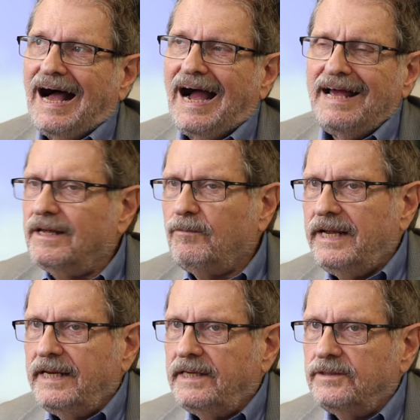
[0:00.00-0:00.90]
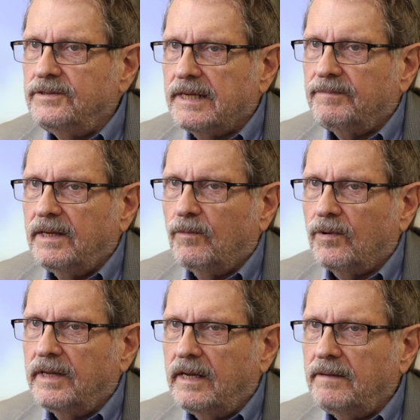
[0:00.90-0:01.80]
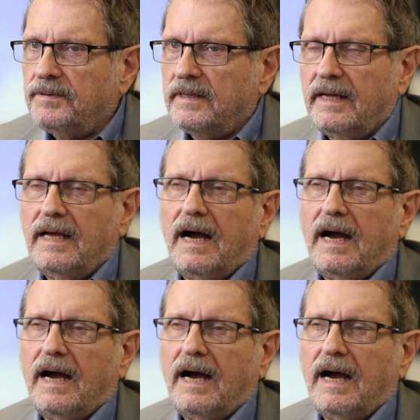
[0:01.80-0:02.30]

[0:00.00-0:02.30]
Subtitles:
I think we need to do something more than empathy.